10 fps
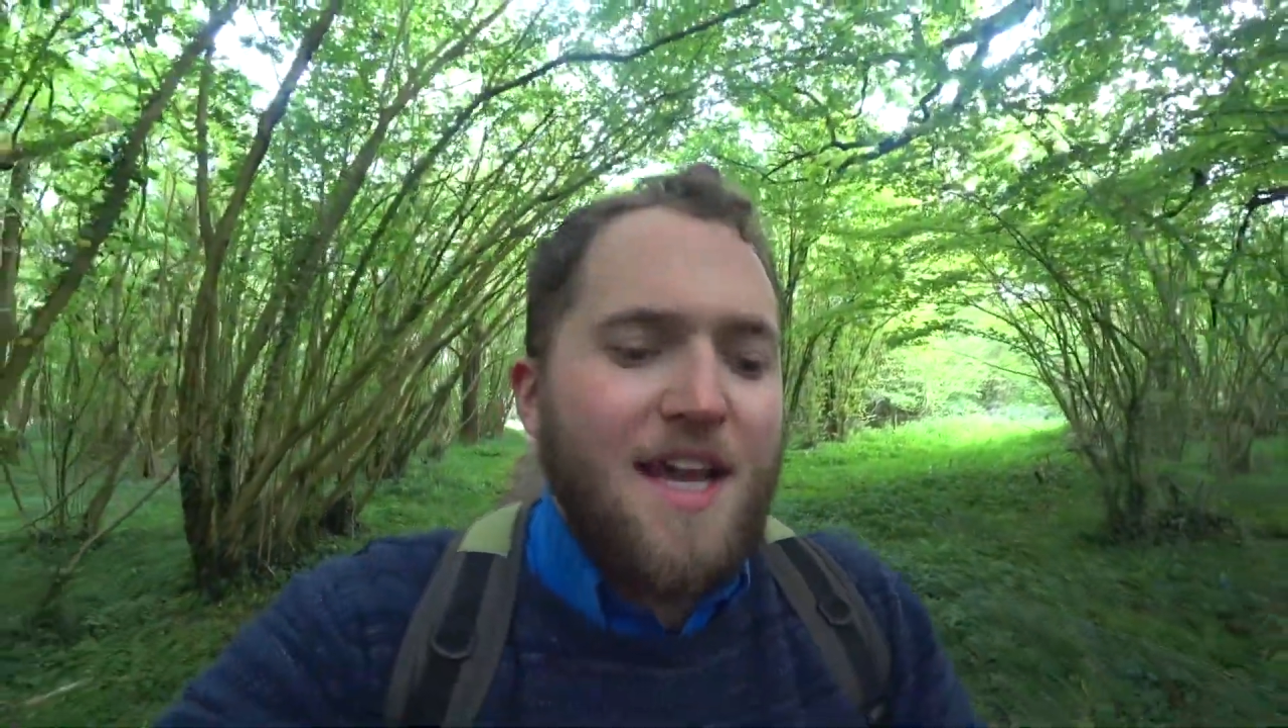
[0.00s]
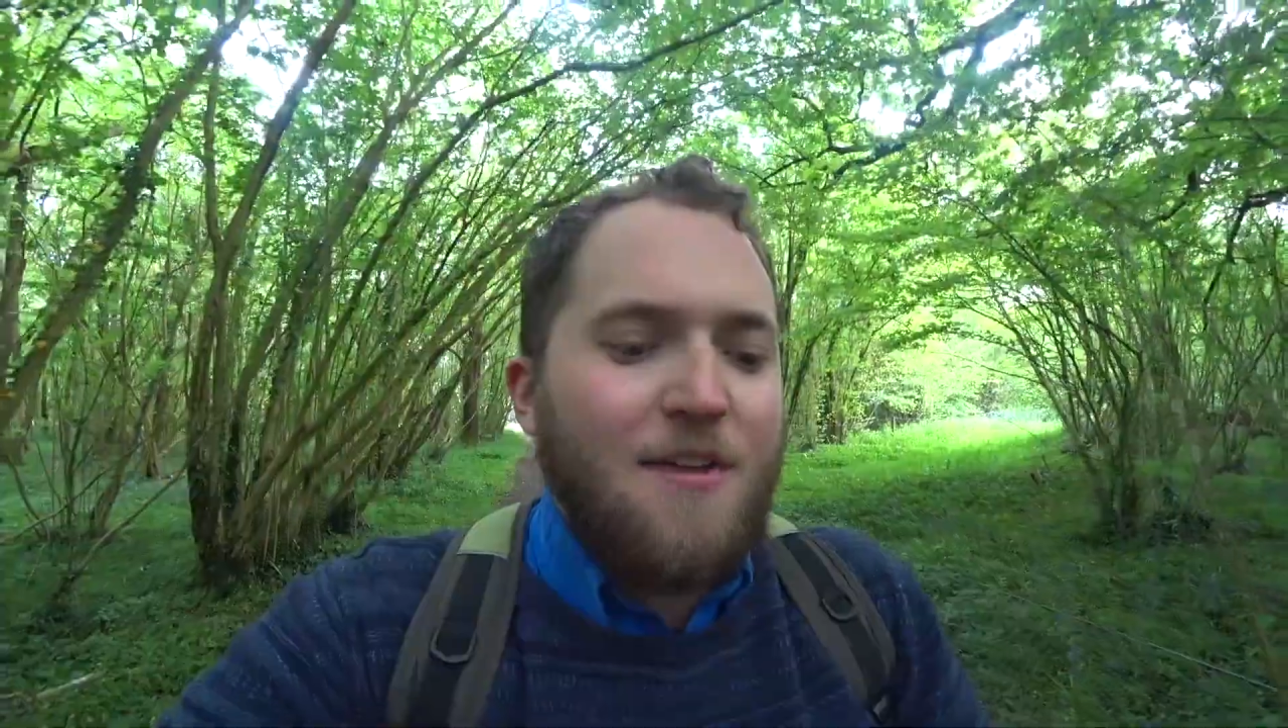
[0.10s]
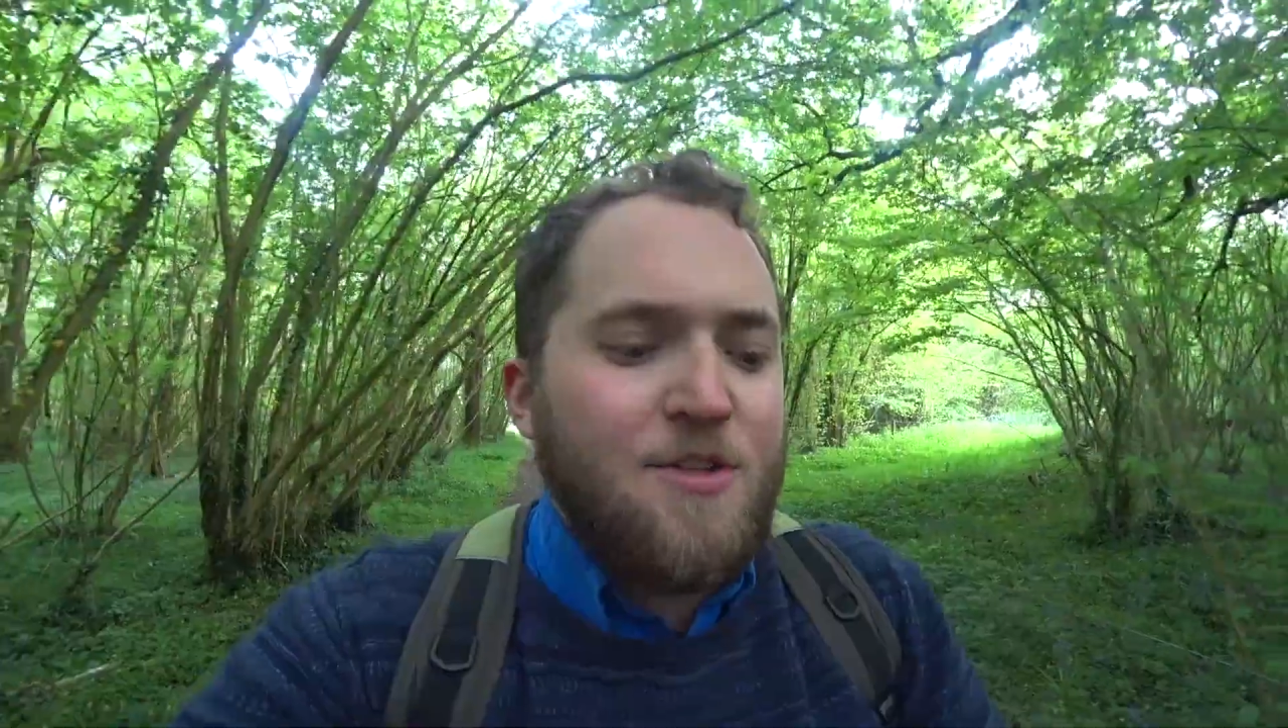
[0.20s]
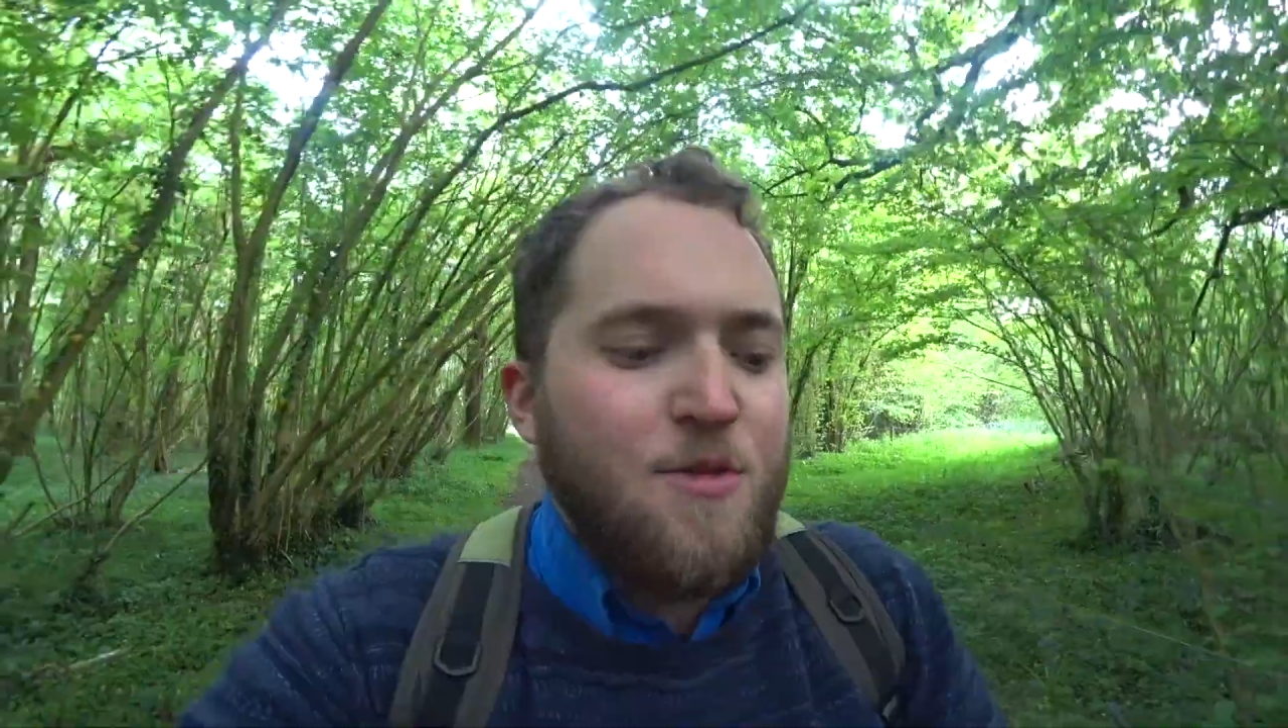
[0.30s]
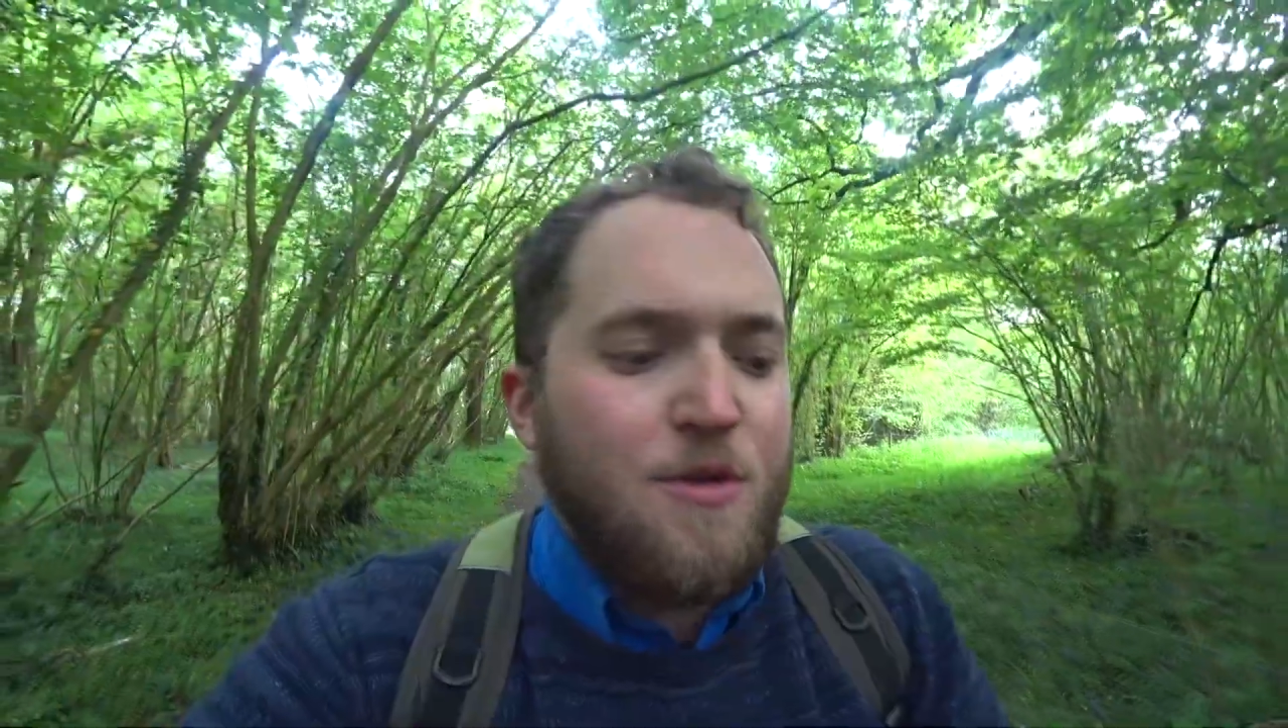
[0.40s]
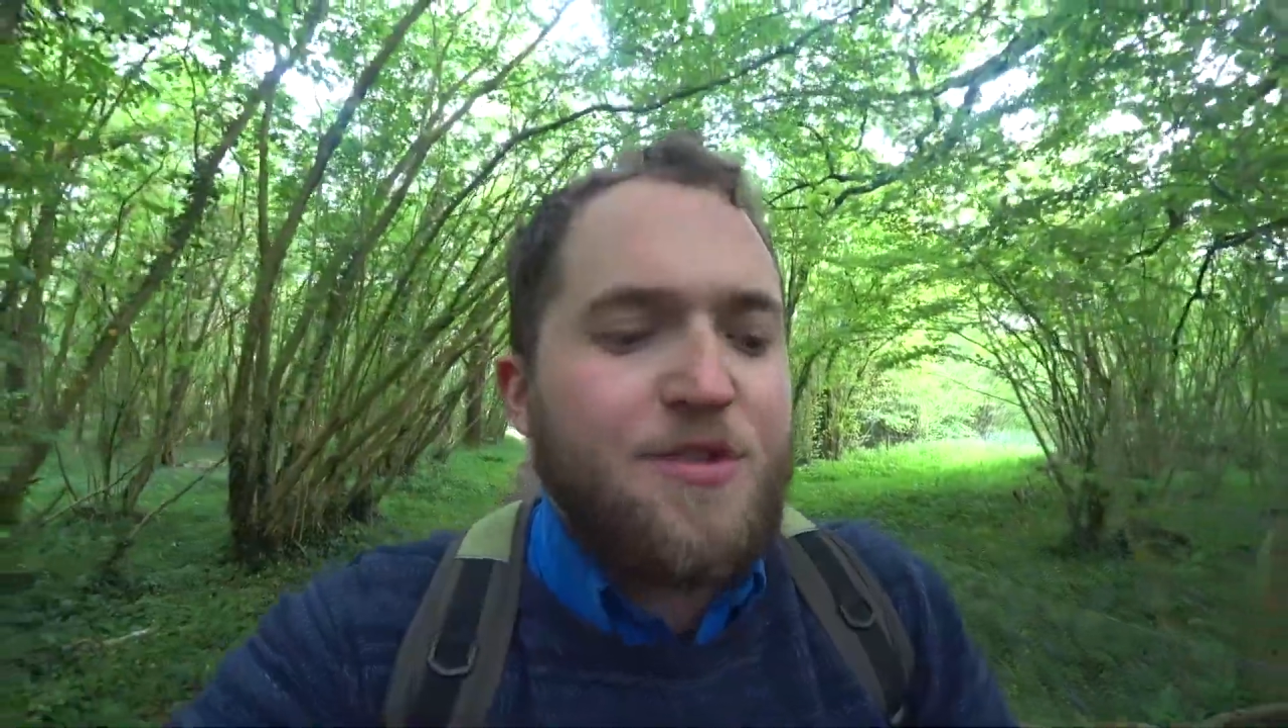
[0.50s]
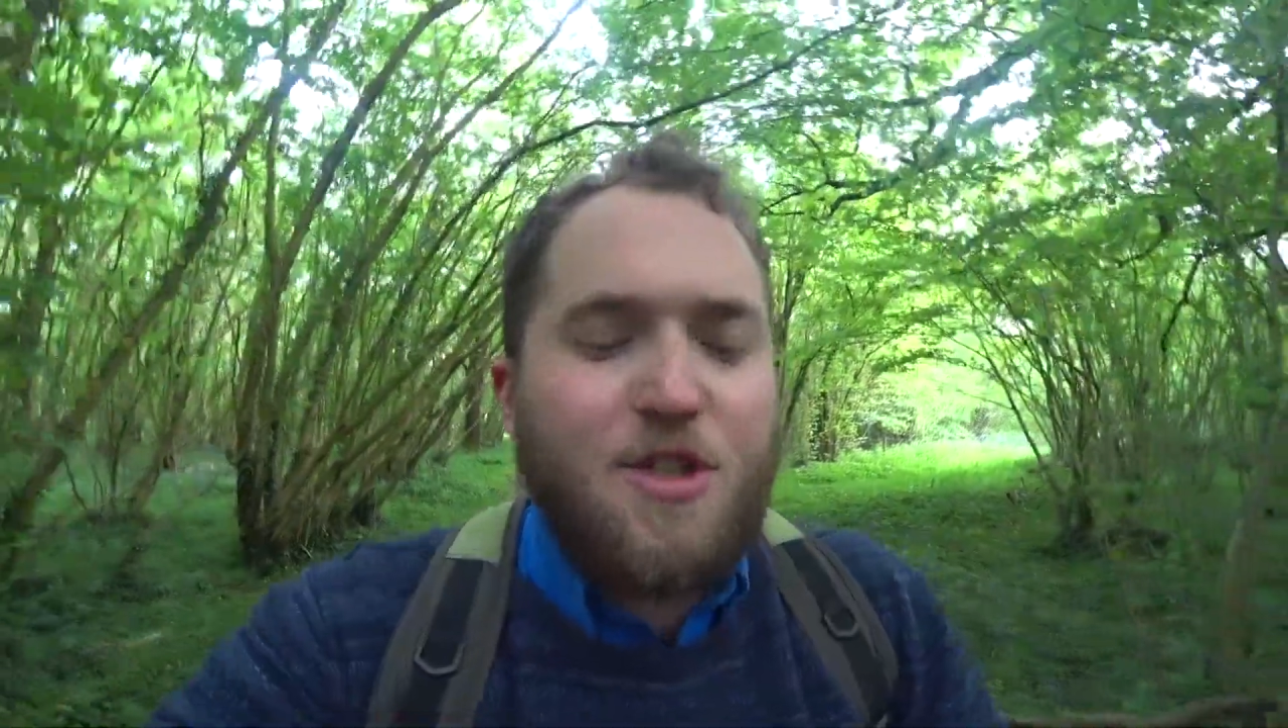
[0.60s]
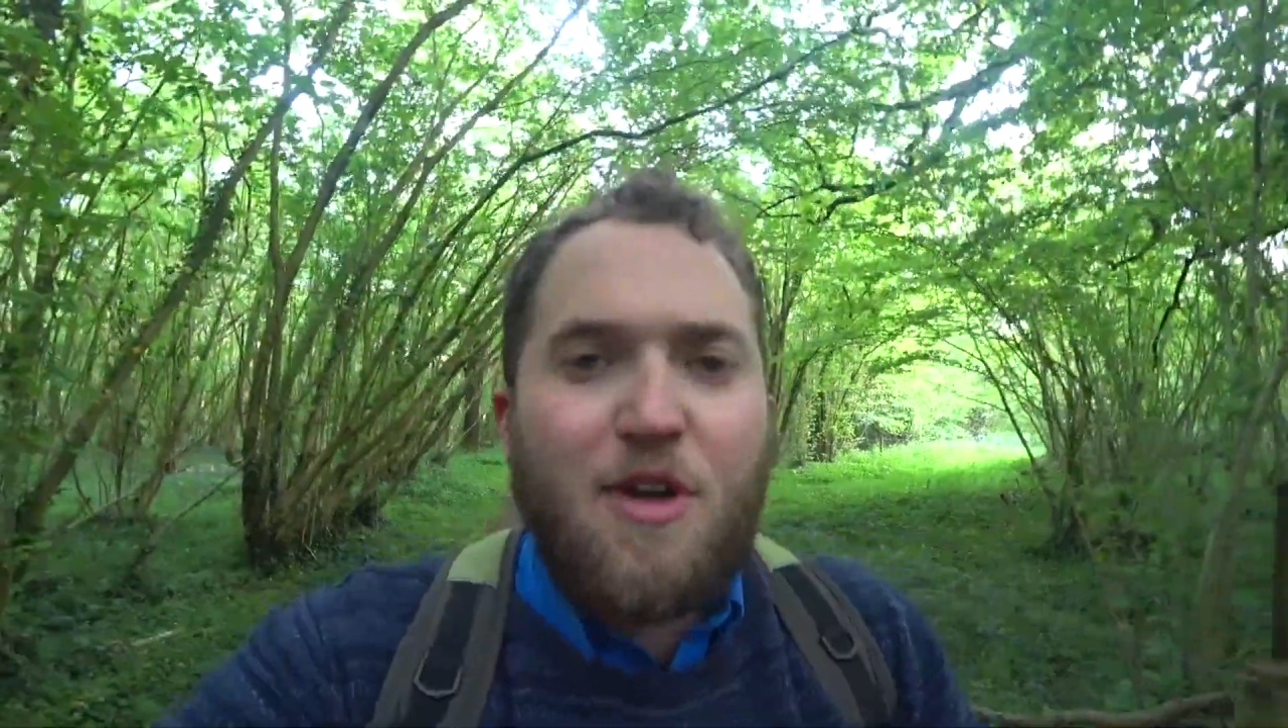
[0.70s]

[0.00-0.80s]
down towards the